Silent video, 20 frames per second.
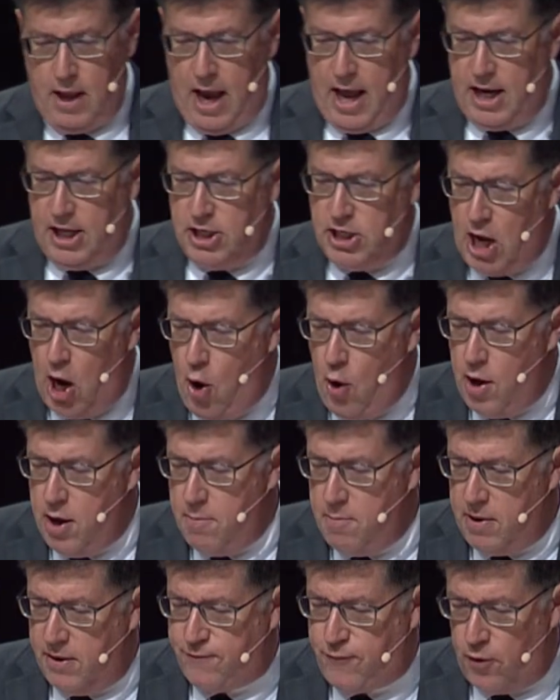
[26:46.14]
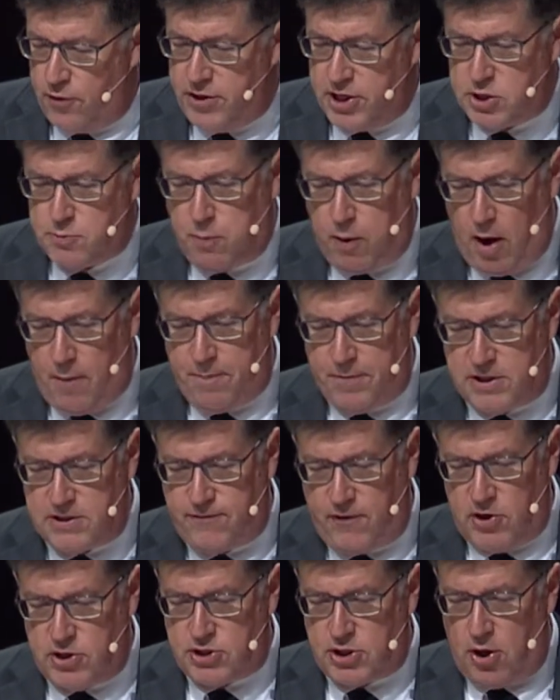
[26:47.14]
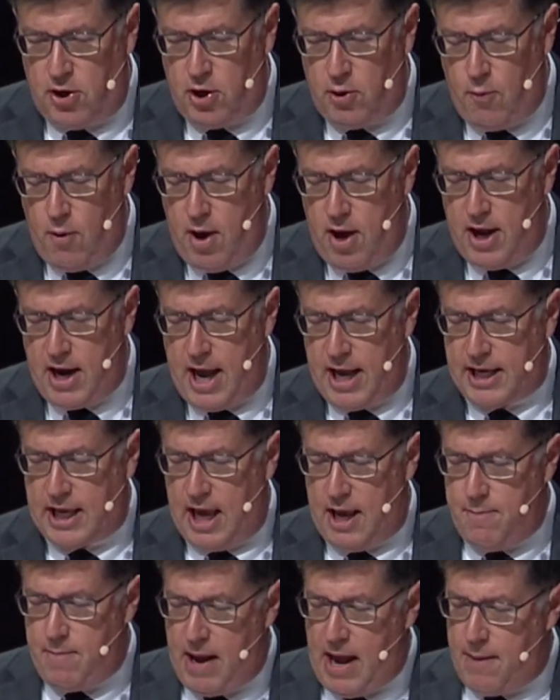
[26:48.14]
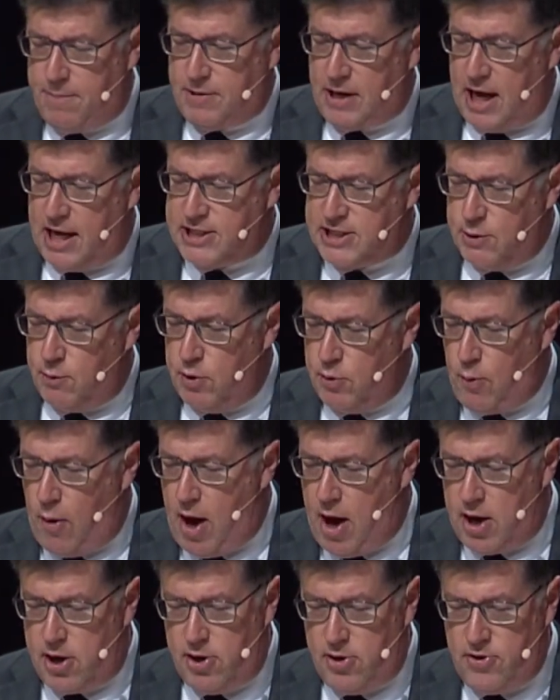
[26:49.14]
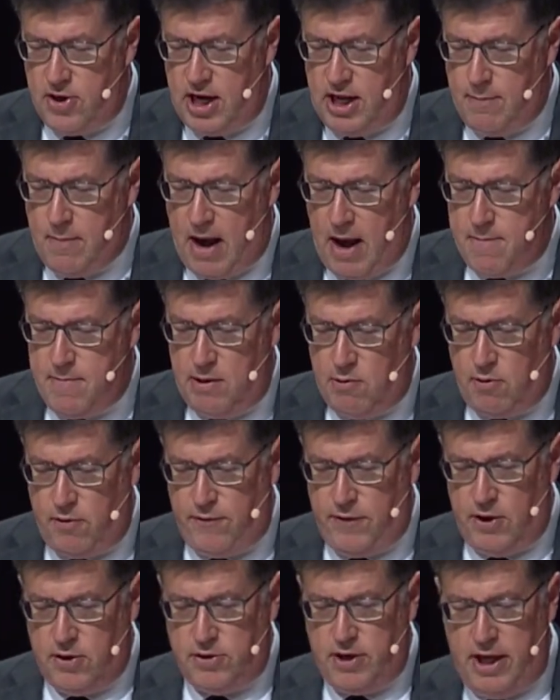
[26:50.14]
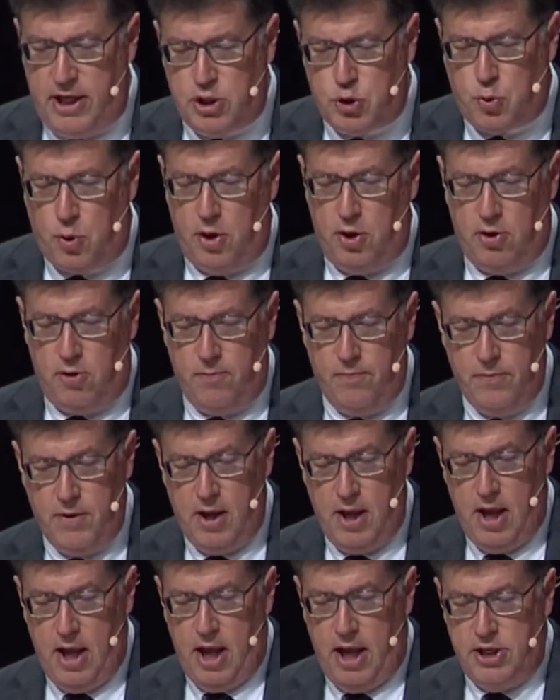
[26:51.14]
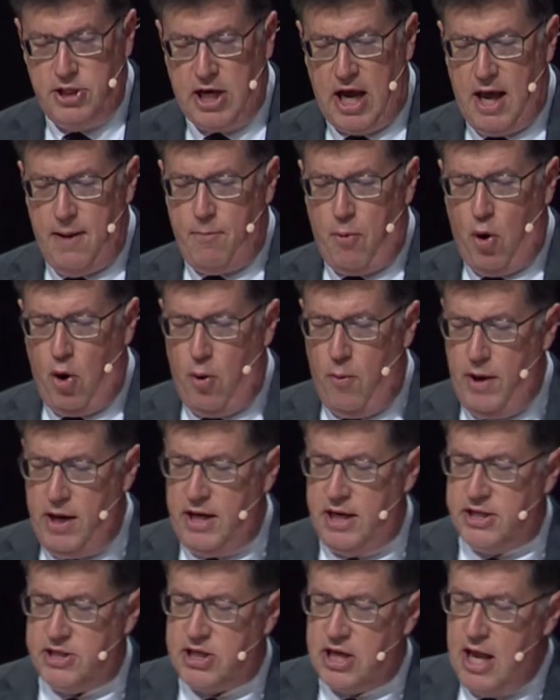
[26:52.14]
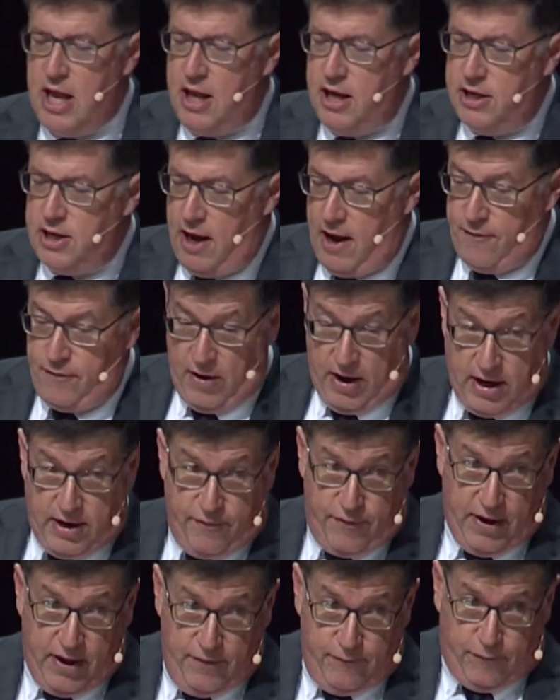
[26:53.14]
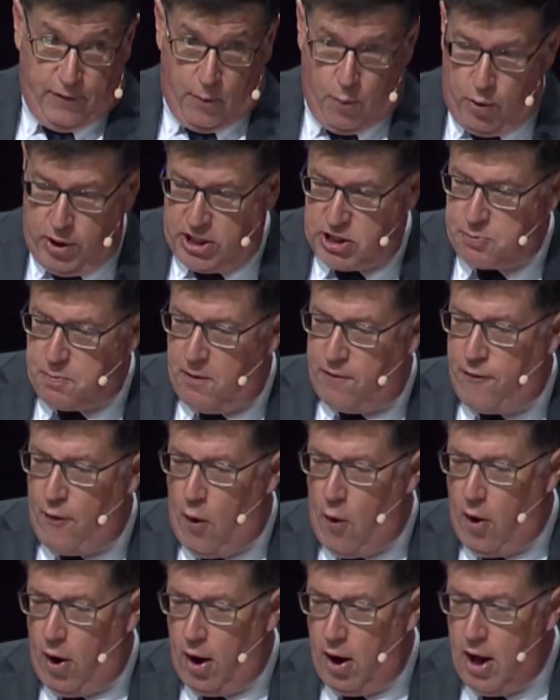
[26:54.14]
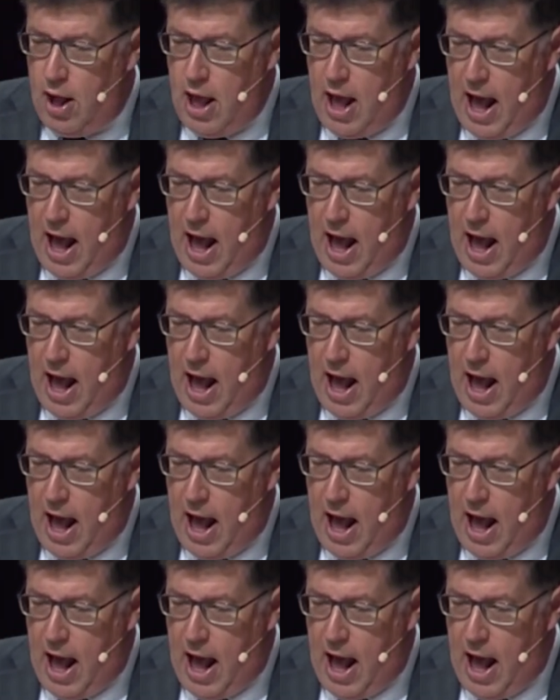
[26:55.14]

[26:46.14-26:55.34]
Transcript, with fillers: I didn't know him, but for this purpose, verse 31, I came baptizing with water that he might be revealed to Israel. And John bore witness of an event from weeks before.